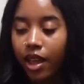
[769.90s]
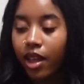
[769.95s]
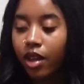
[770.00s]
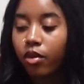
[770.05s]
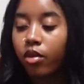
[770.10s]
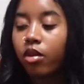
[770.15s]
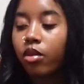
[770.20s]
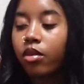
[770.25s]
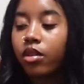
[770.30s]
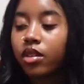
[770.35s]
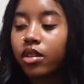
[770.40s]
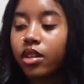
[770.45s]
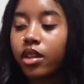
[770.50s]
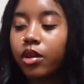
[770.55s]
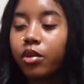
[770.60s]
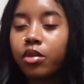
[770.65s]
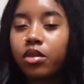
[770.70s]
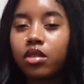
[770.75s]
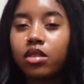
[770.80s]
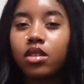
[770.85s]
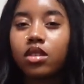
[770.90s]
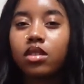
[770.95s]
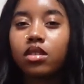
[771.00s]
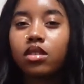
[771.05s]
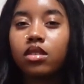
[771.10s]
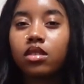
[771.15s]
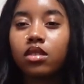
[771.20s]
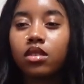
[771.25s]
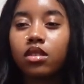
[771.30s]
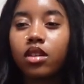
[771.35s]
what was it? It
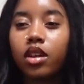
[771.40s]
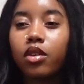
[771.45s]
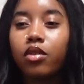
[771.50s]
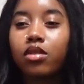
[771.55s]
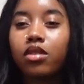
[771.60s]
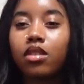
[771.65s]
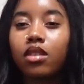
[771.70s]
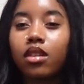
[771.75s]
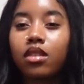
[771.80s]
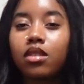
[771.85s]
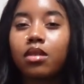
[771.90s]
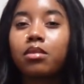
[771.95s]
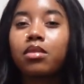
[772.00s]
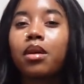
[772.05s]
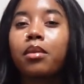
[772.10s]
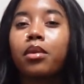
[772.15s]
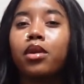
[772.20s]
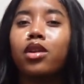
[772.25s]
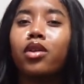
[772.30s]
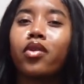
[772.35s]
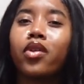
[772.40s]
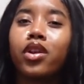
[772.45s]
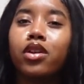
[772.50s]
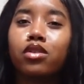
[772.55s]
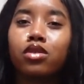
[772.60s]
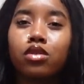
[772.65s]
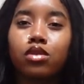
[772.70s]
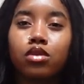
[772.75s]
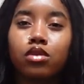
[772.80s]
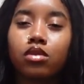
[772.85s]
was some type of Looney
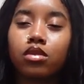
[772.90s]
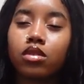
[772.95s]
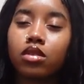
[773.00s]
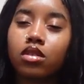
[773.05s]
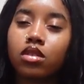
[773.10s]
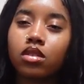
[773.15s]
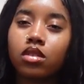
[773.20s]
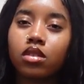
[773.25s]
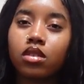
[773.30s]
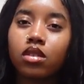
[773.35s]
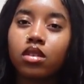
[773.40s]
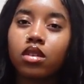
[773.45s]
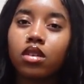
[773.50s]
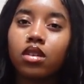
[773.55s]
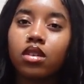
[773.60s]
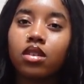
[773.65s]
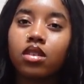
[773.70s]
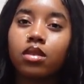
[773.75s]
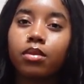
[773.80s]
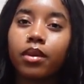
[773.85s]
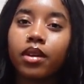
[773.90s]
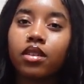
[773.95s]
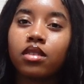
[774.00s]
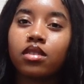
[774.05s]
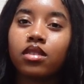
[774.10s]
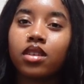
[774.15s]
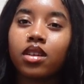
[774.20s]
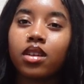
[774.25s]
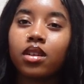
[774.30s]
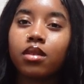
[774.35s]
Tunes, Space
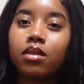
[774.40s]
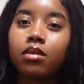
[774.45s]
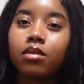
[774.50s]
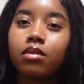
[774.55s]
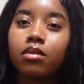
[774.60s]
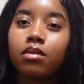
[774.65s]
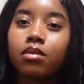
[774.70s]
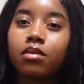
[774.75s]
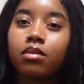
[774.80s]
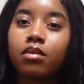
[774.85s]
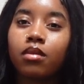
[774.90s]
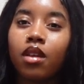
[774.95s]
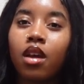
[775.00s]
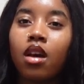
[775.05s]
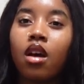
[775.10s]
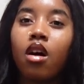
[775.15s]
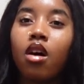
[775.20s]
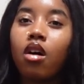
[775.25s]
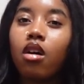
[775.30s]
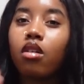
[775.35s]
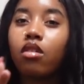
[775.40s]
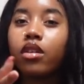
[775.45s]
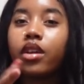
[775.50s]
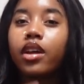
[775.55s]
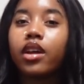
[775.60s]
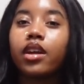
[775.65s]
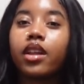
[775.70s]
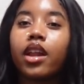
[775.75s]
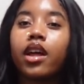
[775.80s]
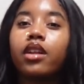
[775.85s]
Jam. Oh
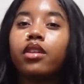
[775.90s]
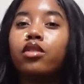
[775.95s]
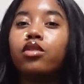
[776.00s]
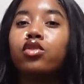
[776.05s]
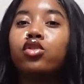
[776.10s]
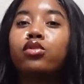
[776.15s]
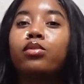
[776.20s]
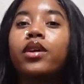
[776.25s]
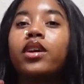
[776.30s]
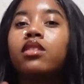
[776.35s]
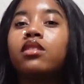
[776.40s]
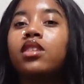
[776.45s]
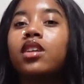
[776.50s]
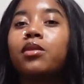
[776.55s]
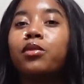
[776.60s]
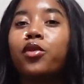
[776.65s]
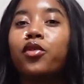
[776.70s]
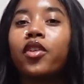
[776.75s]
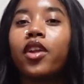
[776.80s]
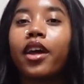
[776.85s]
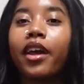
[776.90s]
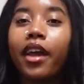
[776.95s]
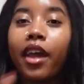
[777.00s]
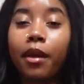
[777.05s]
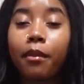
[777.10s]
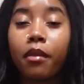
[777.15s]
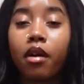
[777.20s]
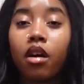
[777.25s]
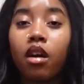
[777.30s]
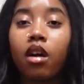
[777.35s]
yeah, that new Space Jam movie that
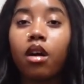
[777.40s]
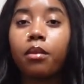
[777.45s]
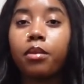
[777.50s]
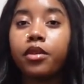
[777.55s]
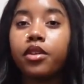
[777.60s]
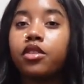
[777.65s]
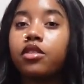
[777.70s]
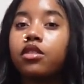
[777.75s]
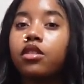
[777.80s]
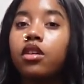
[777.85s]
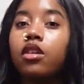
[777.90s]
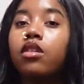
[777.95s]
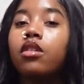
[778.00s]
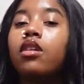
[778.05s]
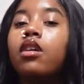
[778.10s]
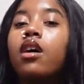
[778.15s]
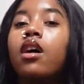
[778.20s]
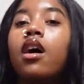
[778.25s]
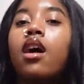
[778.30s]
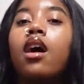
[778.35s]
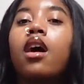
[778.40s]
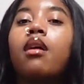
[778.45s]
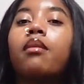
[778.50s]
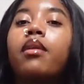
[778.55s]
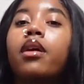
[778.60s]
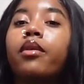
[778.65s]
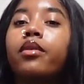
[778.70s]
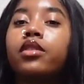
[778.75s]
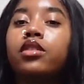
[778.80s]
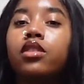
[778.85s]
came out a couple years ago. I'm
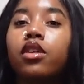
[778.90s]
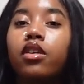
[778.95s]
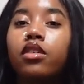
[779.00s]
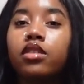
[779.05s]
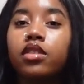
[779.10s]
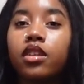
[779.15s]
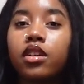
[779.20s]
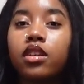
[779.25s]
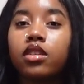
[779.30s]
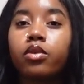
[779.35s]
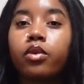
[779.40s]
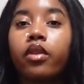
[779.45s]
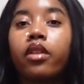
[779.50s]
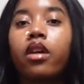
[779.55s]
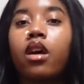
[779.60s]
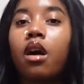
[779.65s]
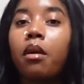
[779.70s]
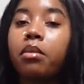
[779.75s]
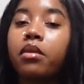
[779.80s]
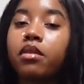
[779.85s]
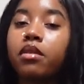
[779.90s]
like, we should go see this with a couple